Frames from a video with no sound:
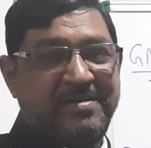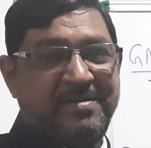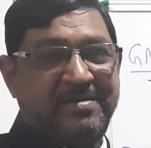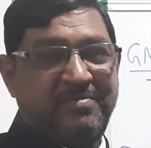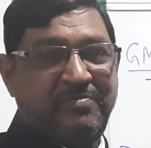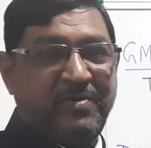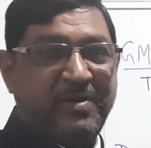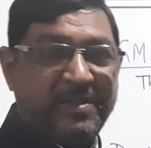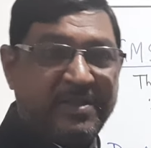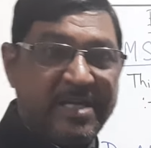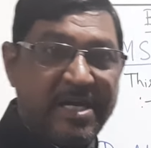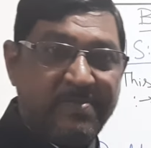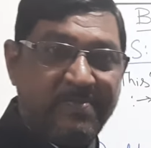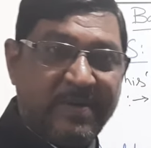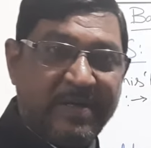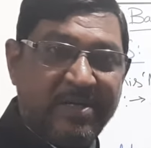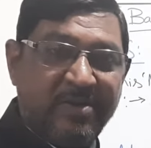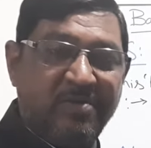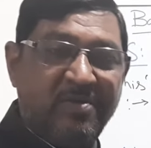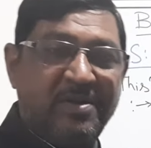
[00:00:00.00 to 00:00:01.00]
for that
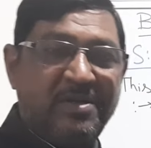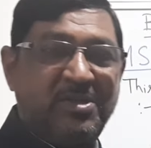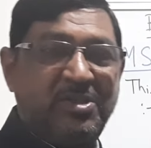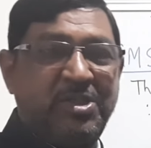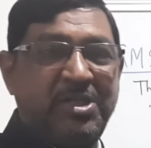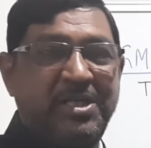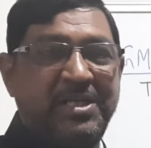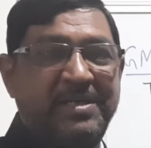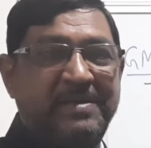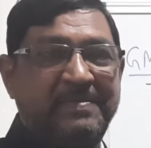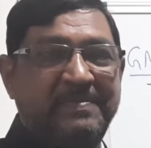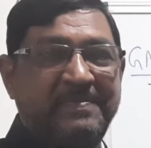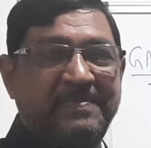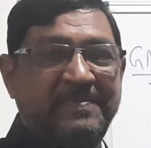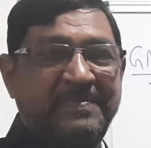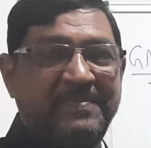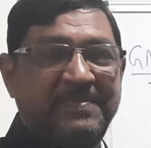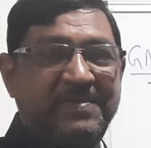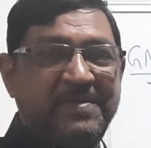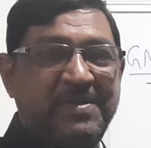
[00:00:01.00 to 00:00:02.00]
particular gene.
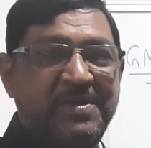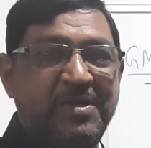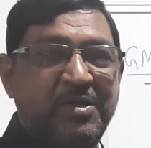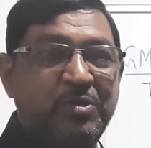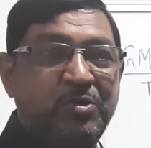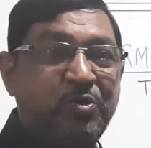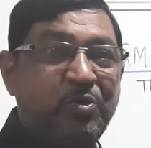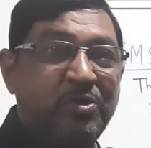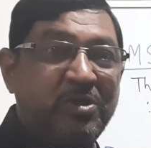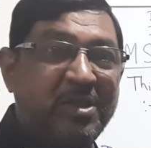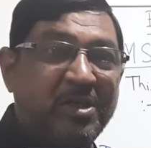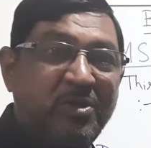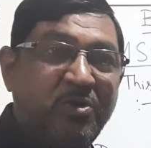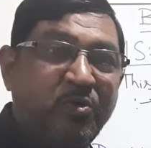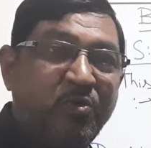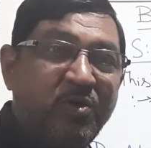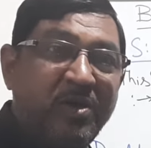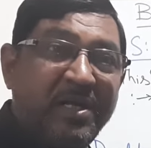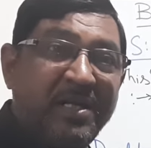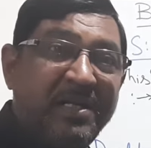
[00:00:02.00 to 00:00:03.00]
So the
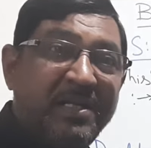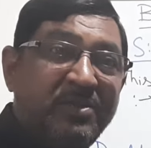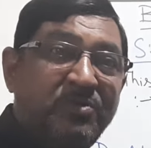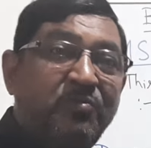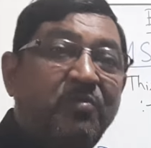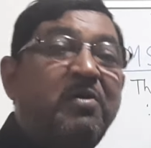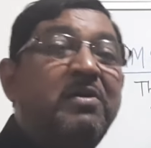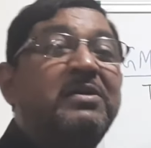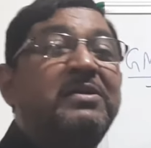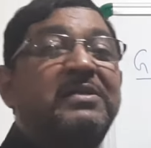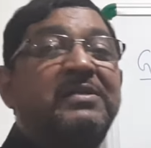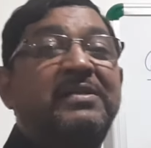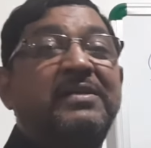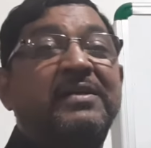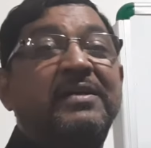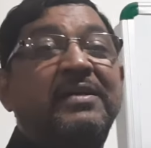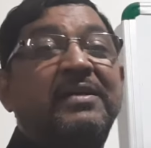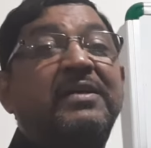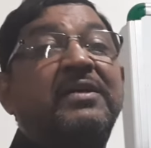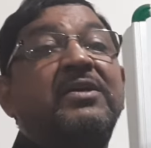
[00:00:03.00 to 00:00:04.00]
donor is what?
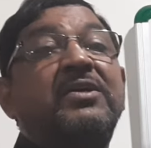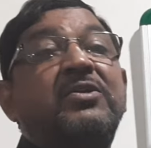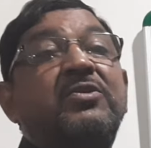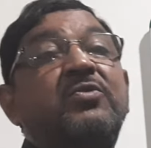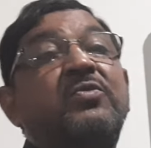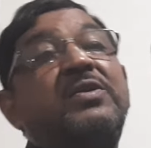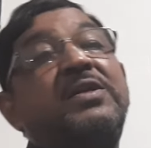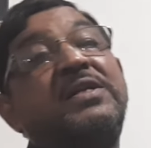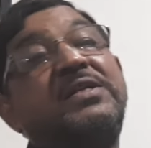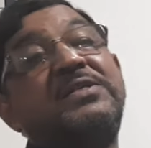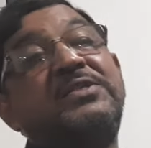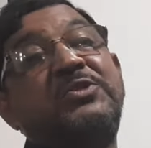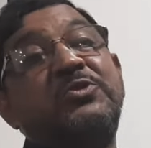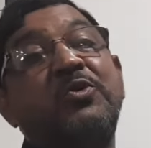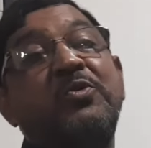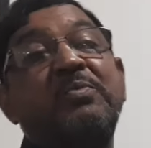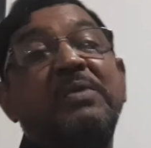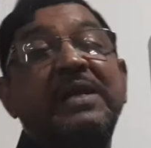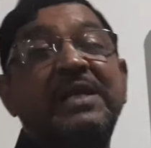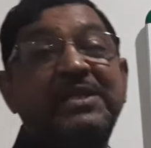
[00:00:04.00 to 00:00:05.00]
Donor is your
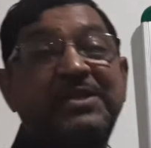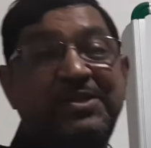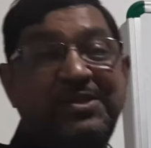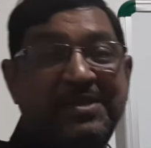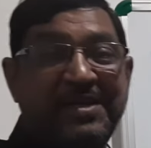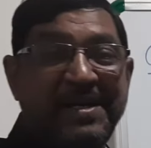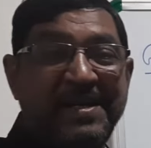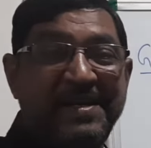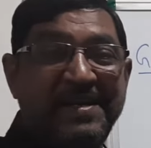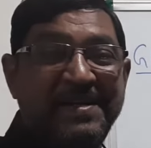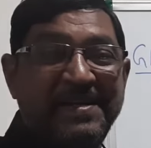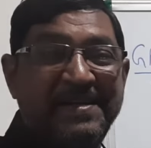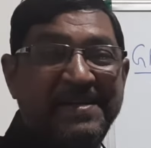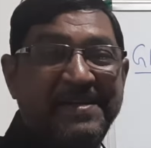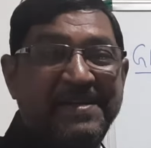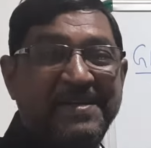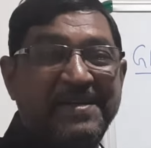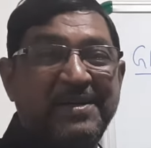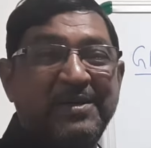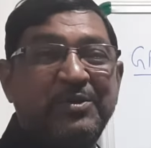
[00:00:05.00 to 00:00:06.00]
male sterile.
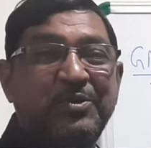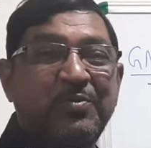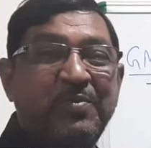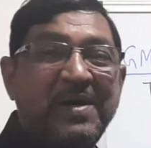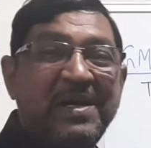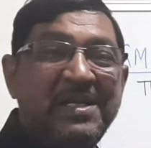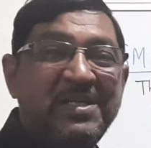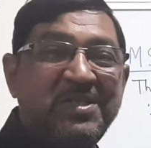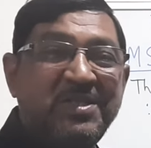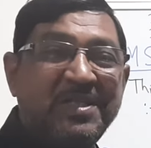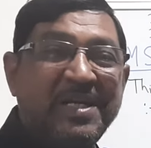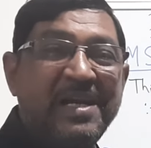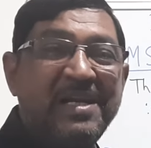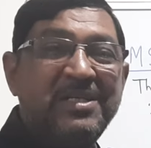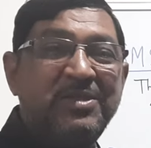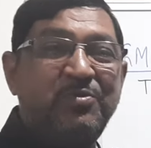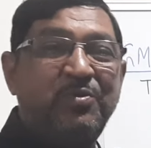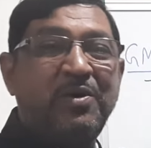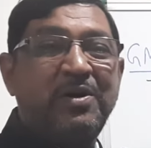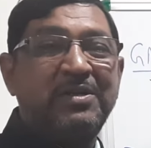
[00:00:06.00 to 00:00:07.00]
So male sterile
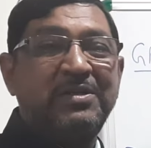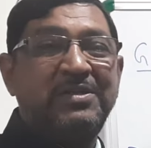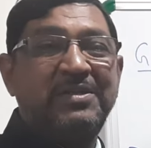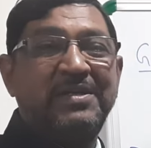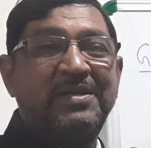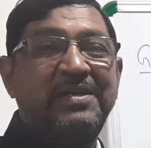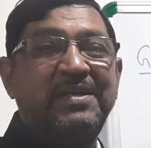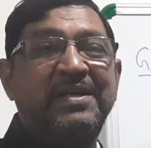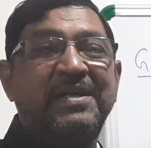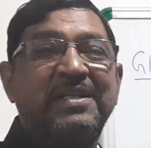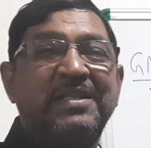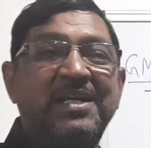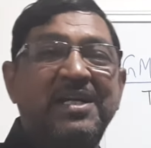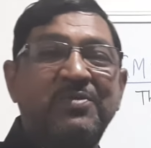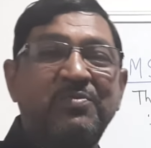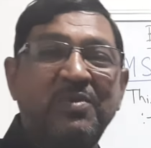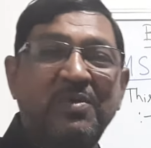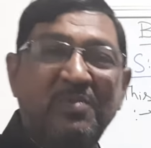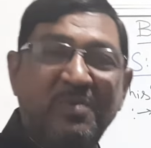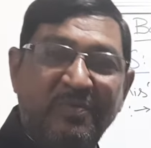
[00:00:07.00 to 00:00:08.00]
is what? That
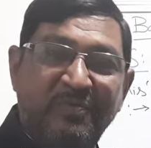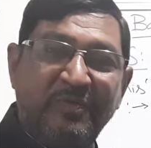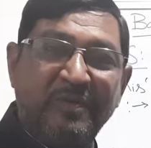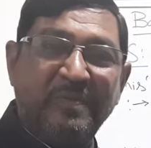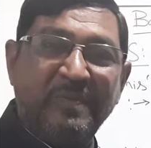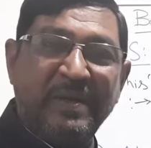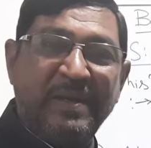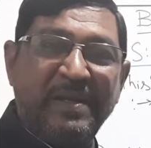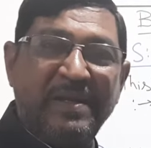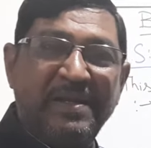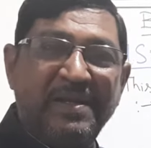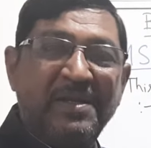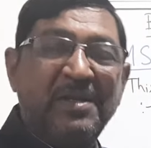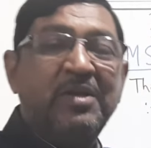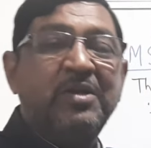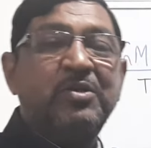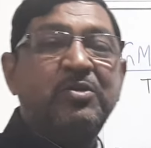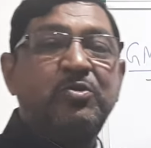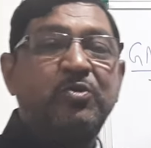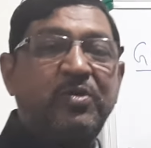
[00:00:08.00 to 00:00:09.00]
will be female.
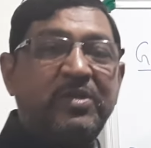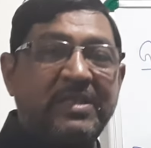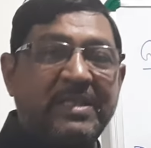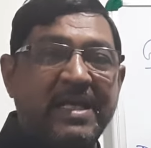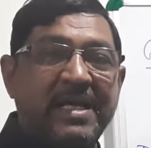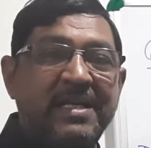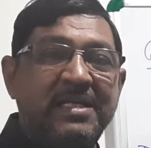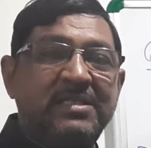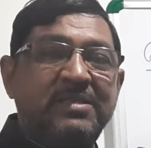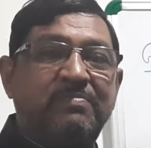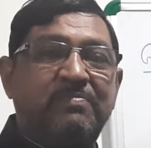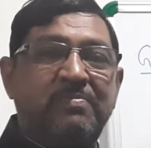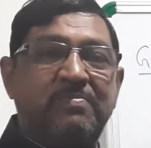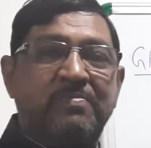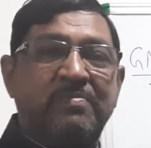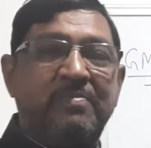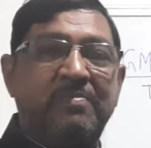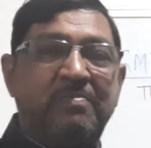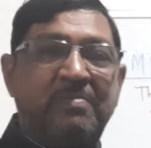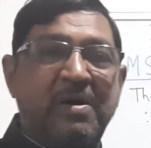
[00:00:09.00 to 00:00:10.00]
So there is
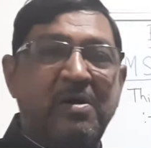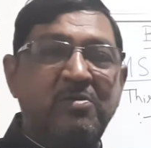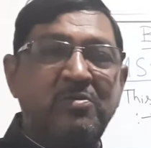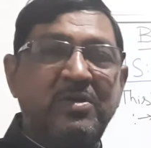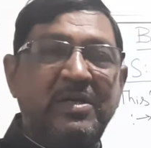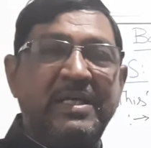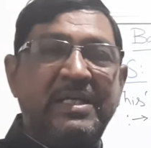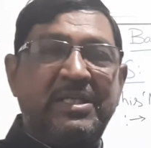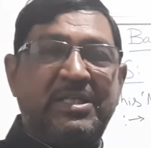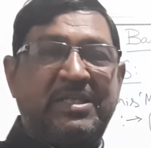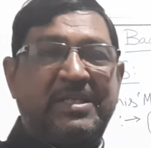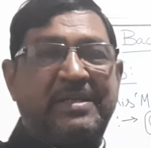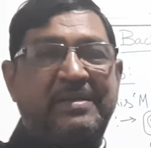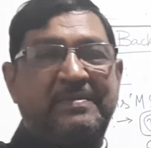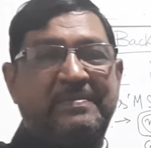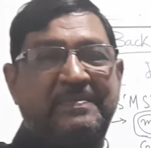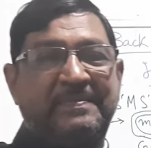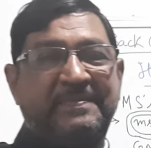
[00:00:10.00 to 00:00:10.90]
foundation